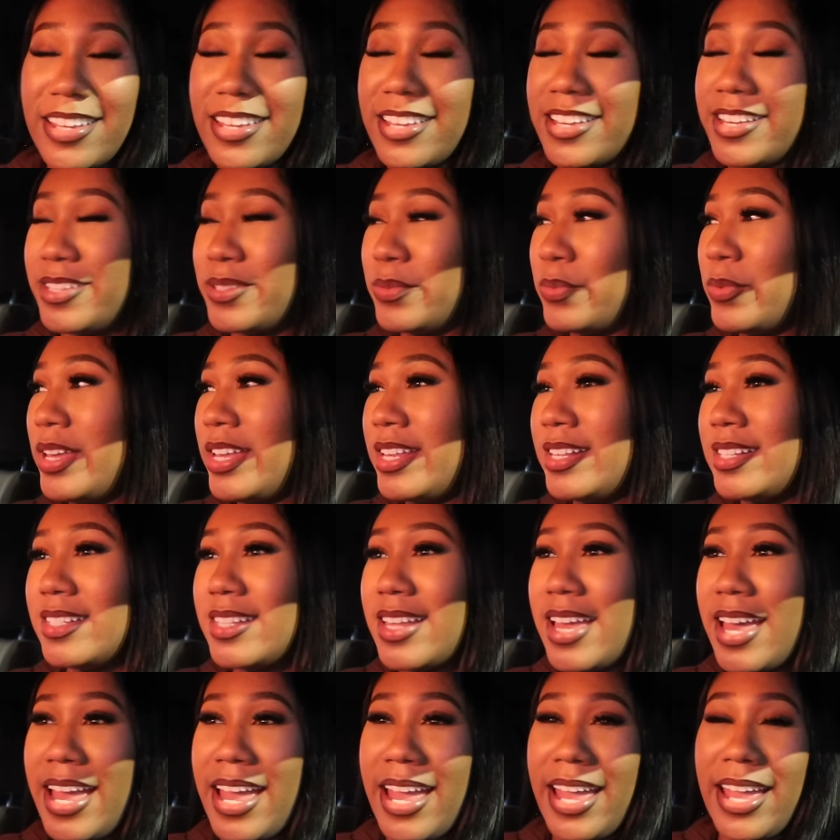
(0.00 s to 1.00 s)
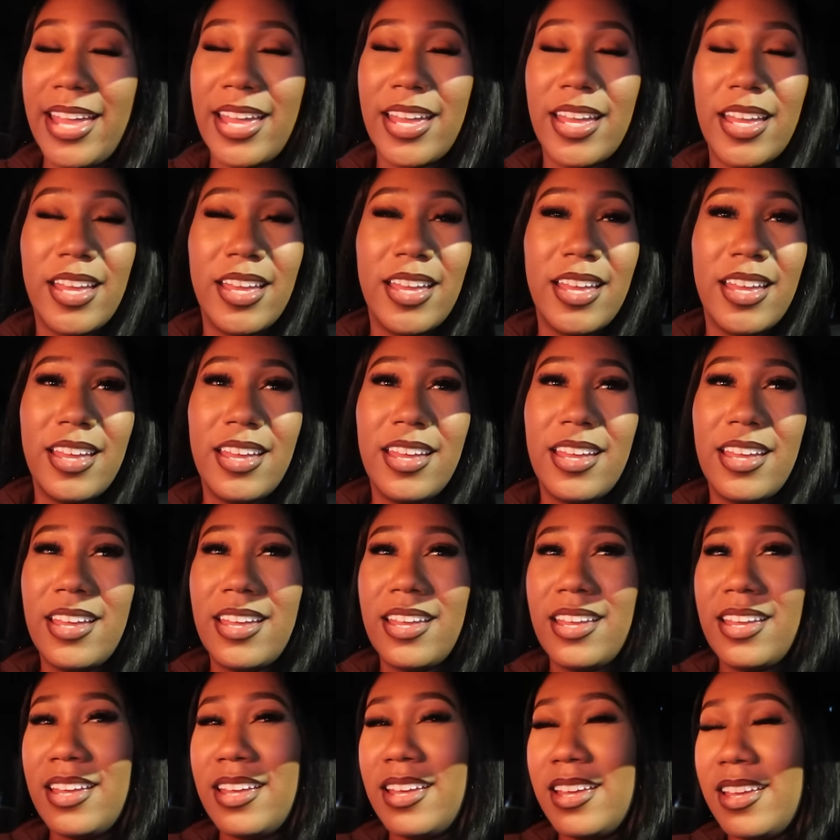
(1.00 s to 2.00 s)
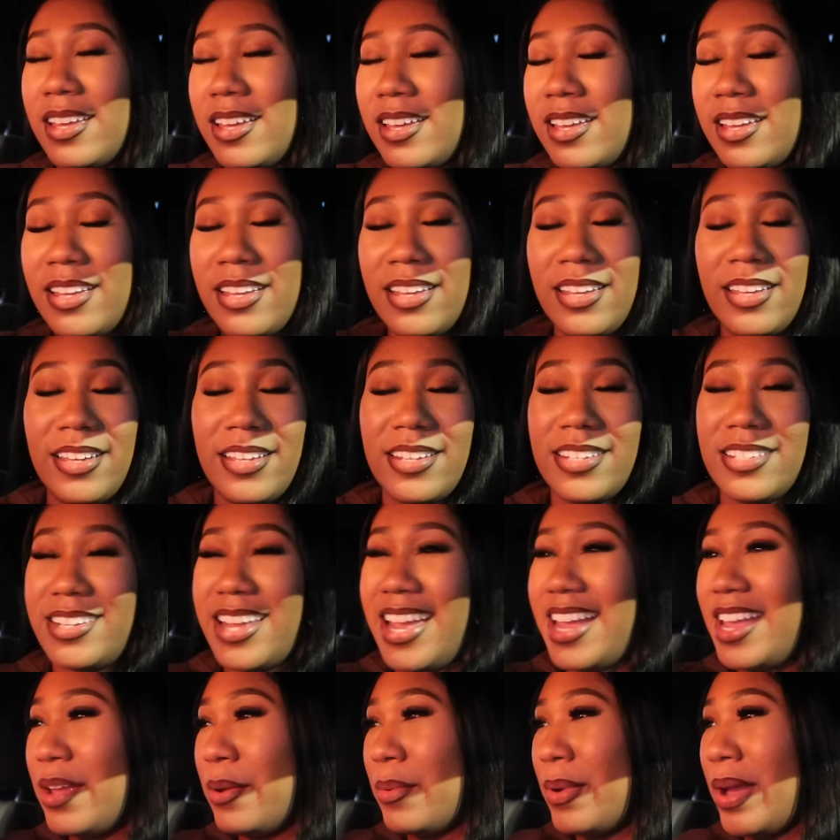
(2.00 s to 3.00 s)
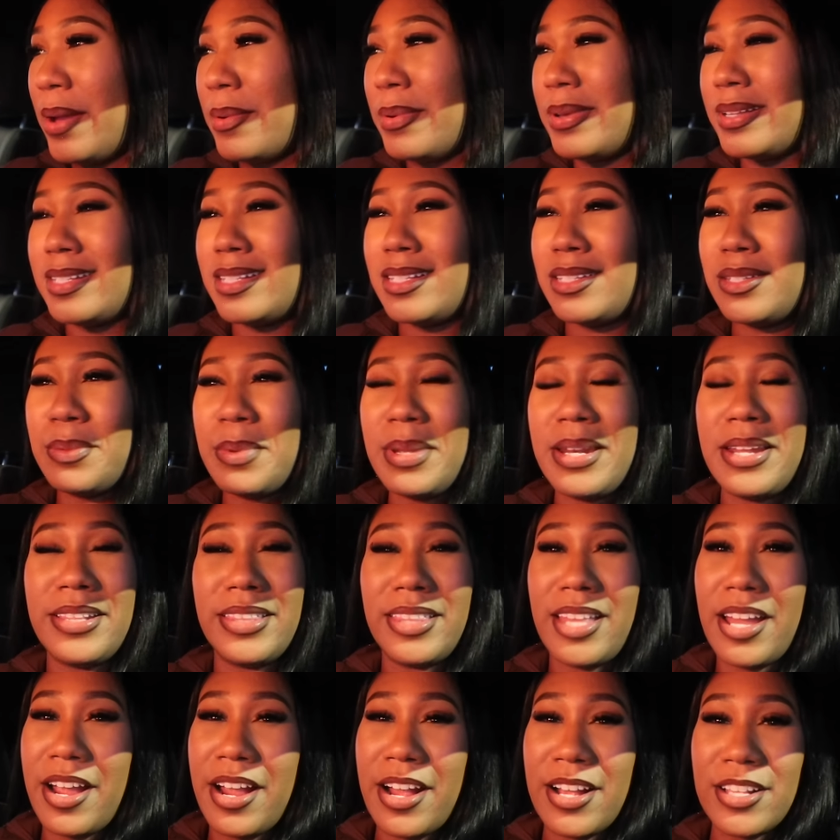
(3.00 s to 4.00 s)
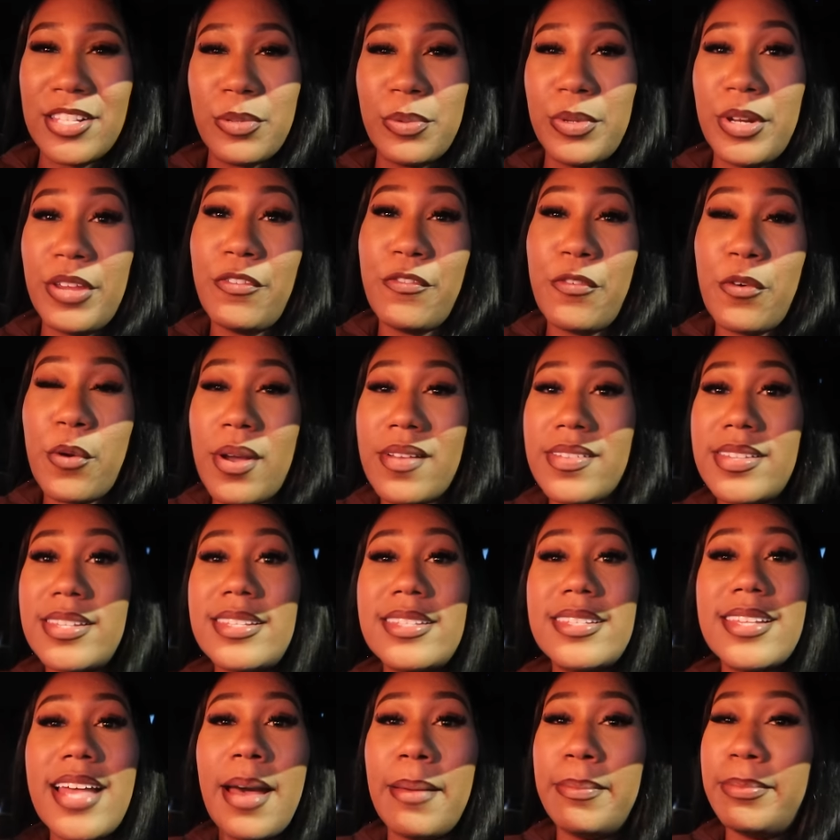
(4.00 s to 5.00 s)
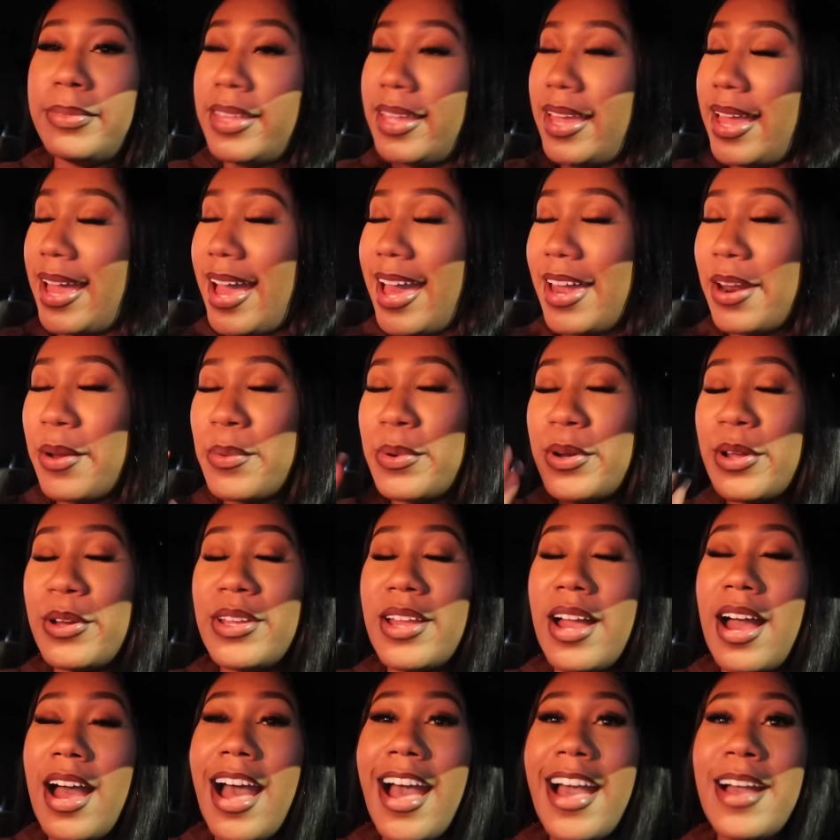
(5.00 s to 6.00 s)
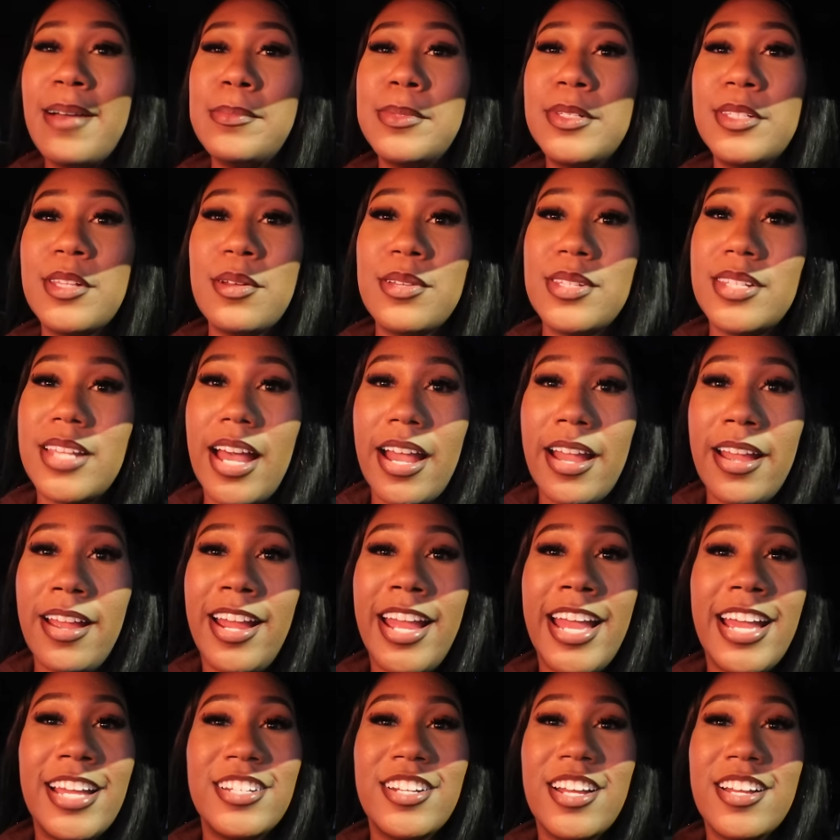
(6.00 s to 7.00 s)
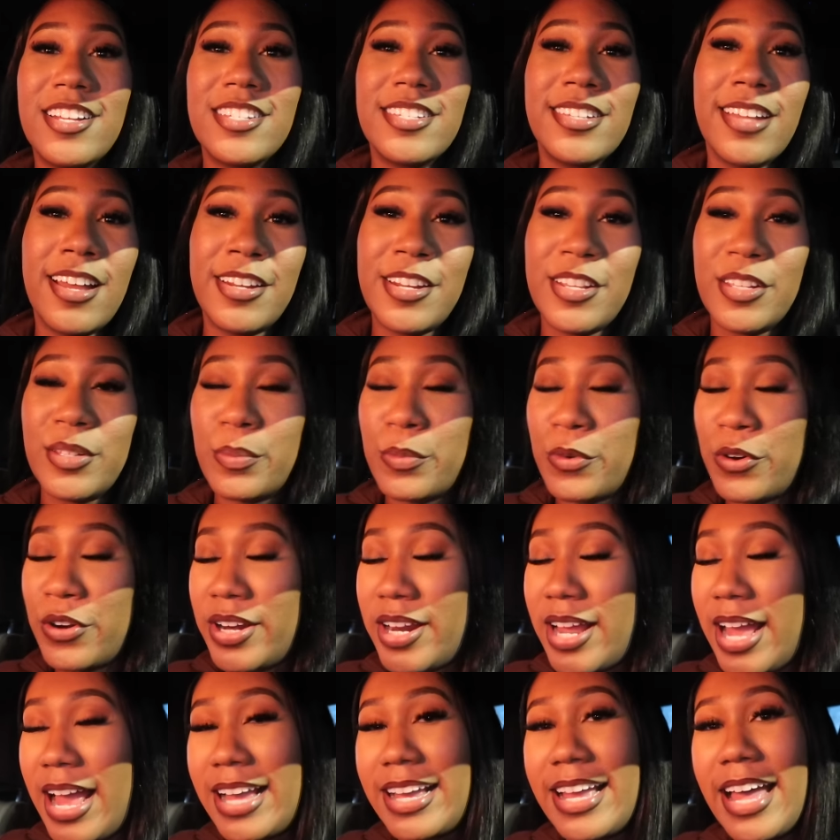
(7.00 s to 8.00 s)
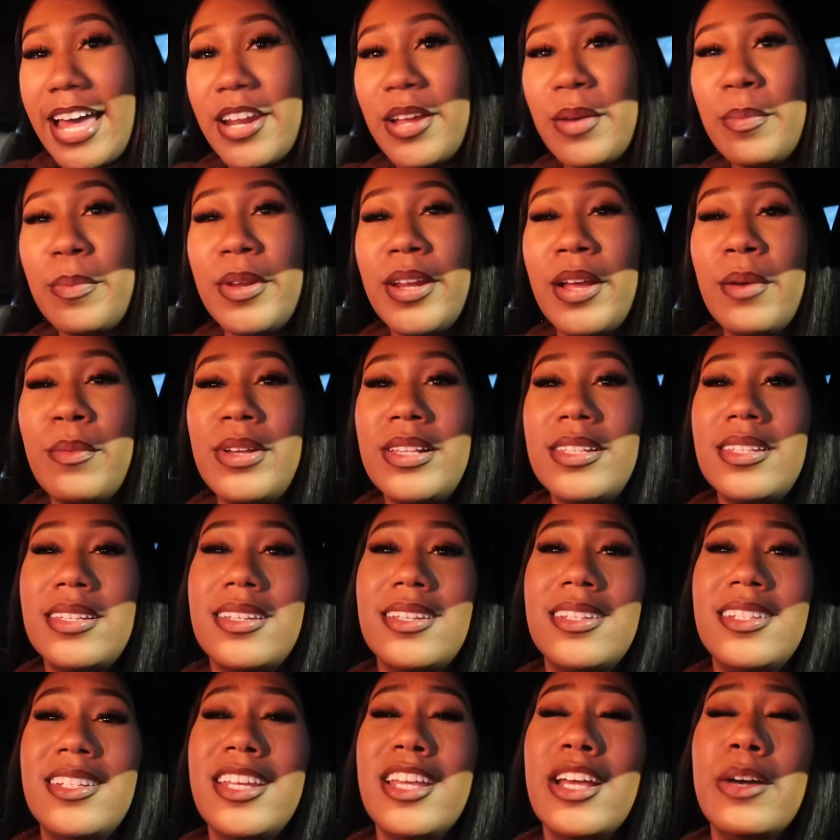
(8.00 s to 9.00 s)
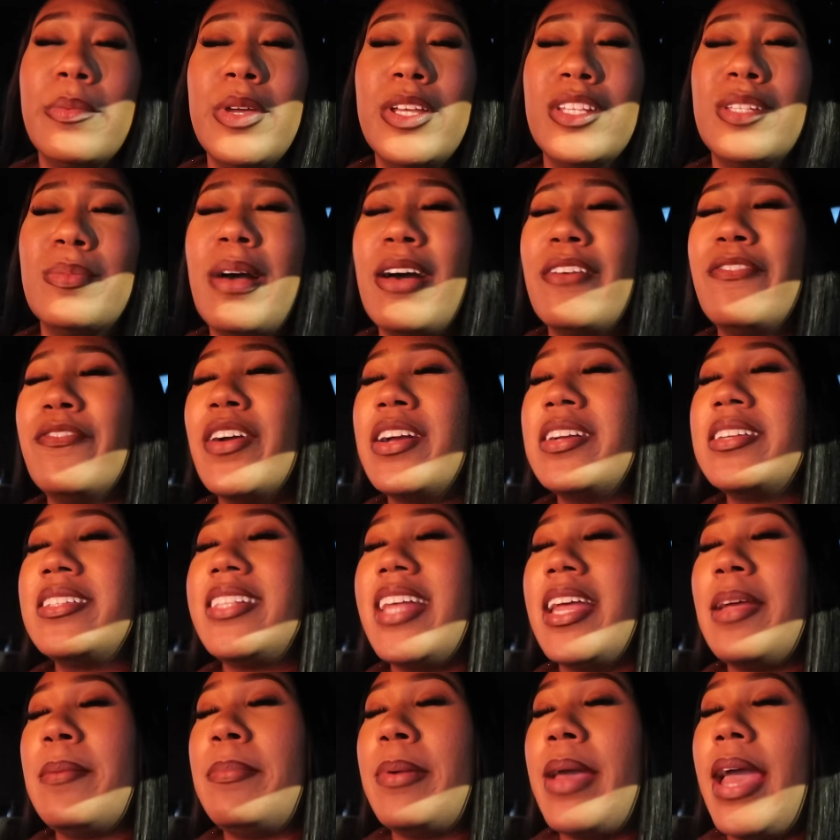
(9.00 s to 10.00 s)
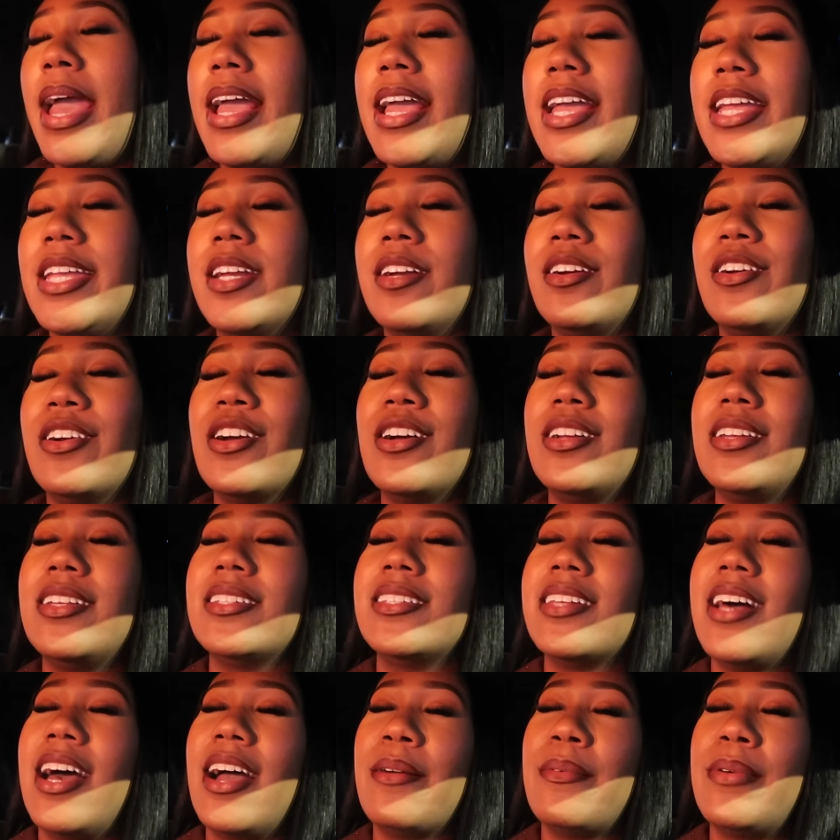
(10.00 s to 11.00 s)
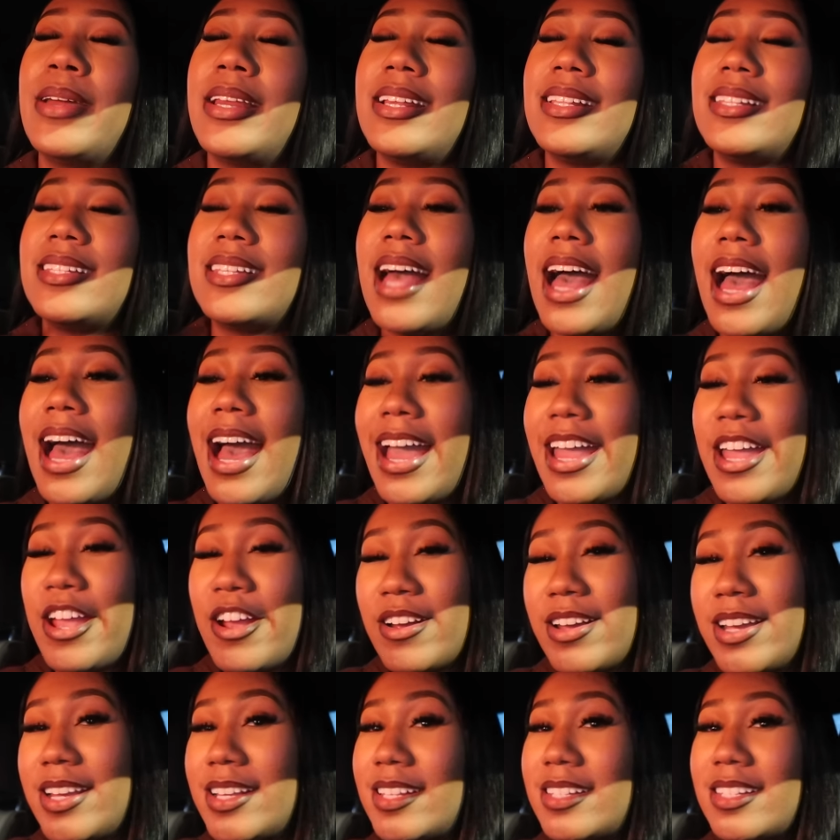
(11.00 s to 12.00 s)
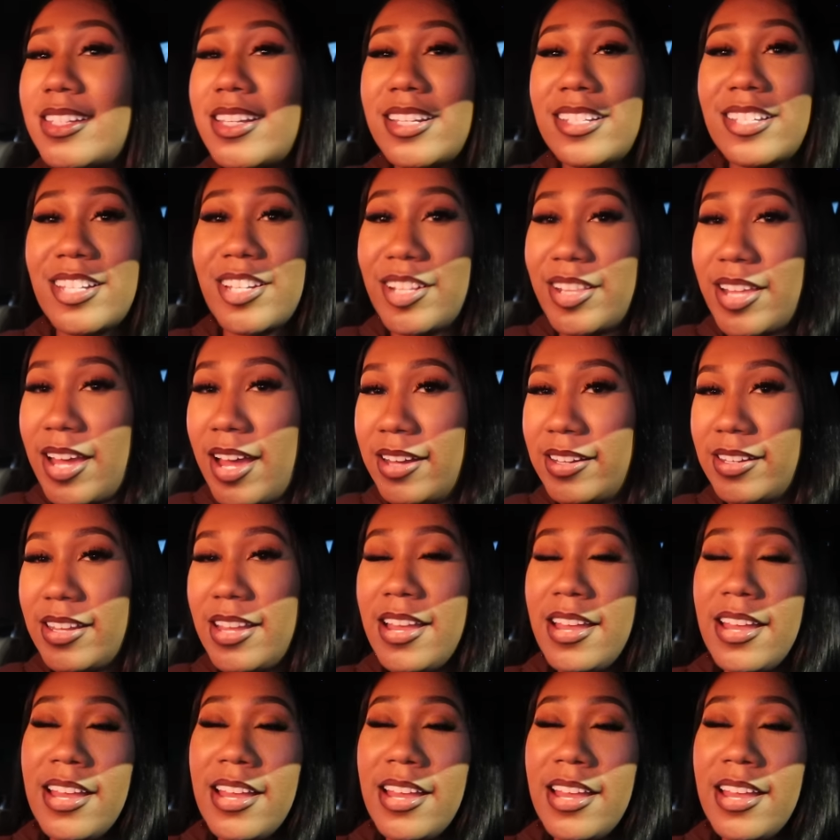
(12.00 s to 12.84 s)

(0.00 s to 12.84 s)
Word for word: It's Wednesday, January 23rd, 24th, something. I don't know, y'all. I'm so tired. As y'all saw this morning, I got up and I went to the gym. It's my first day back and your girl is already tired. It's 6 o'clock.